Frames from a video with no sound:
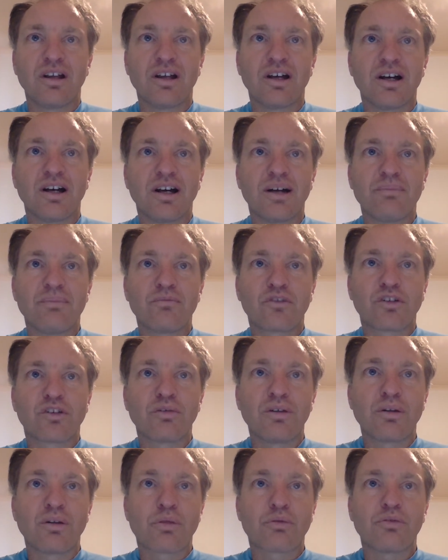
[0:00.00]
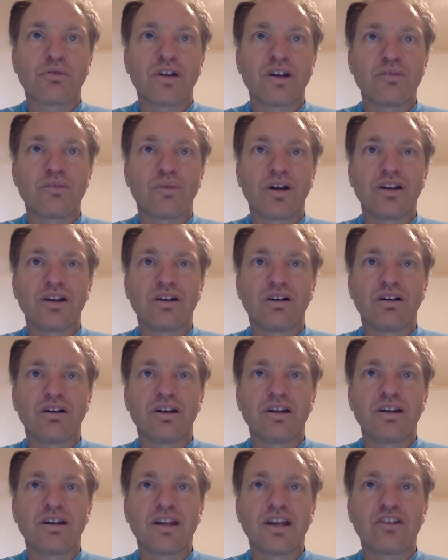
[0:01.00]

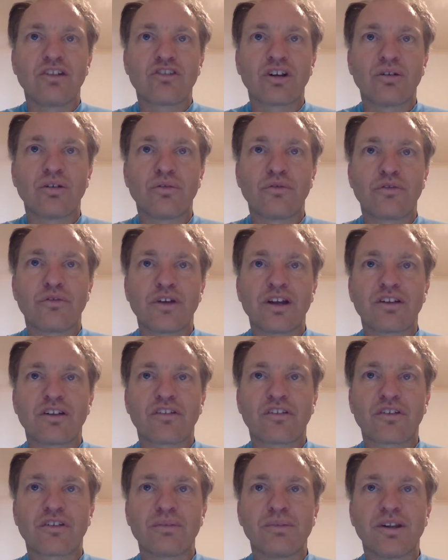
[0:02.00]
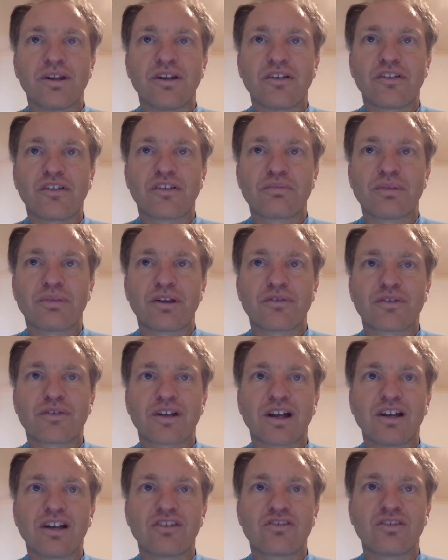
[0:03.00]
2N3819 N-channel FET, similar
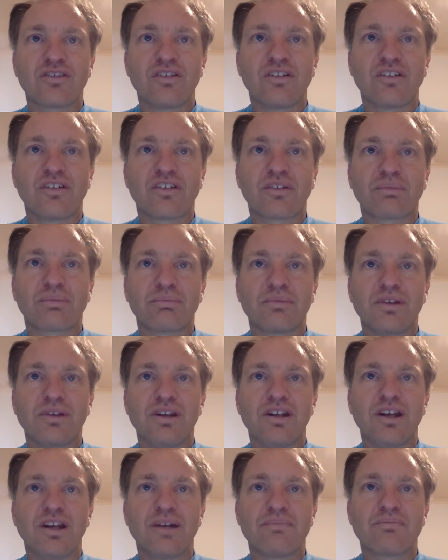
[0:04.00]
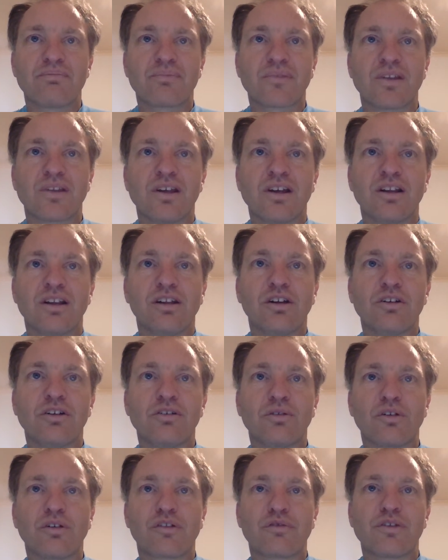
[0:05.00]
specifications. Yep. Low
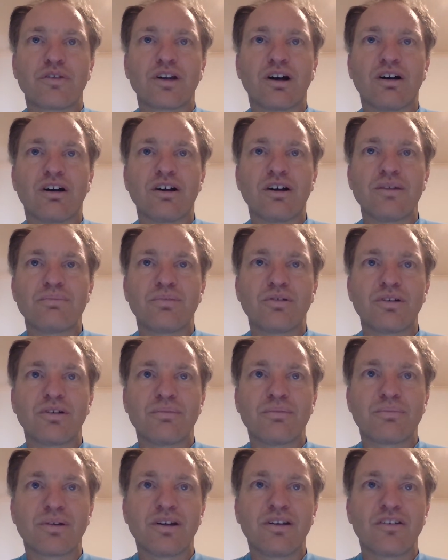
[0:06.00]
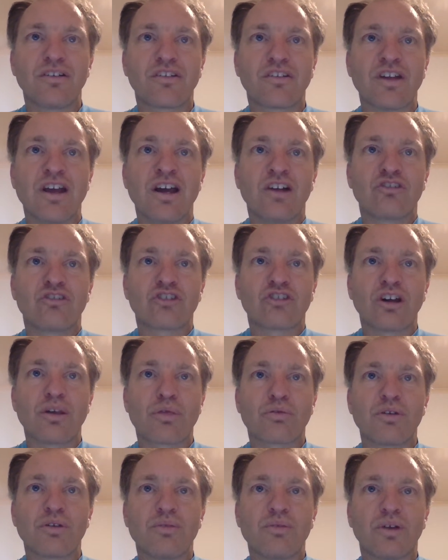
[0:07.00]
noise figure, high input impedance.
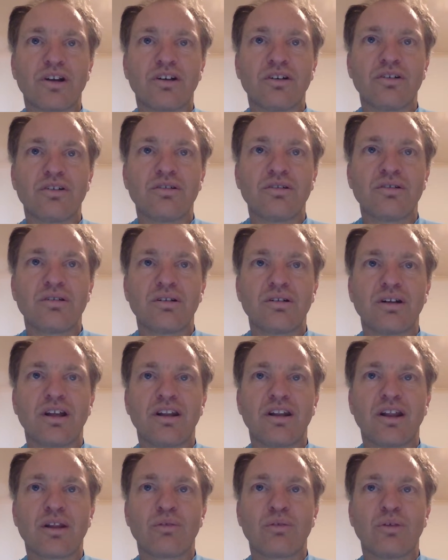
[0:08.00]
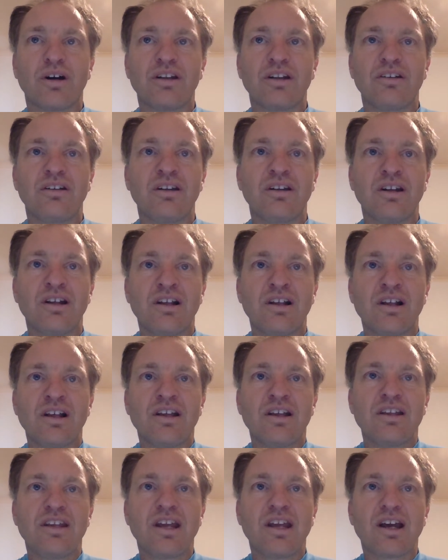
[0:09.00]
J310, another one.
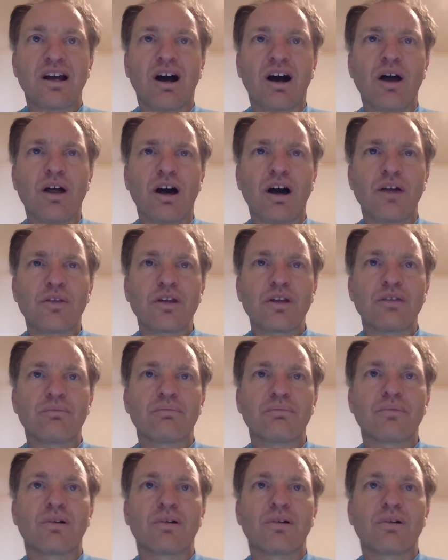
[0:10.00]
Yeah, I think,